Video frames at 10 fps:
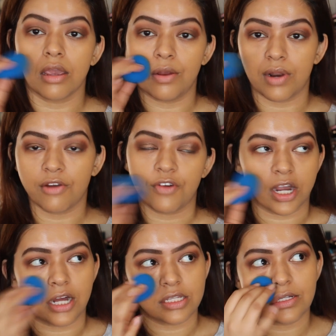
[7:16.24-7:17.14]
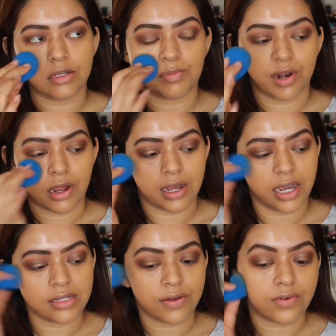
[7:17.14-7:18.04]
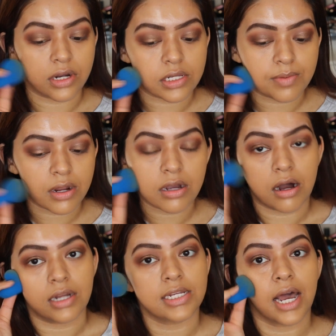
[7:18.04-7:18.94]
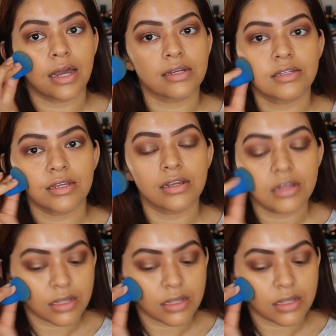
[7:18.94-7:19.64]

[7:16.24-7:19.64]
You know what I forgot to put on, guys? I forgot to put on contacts.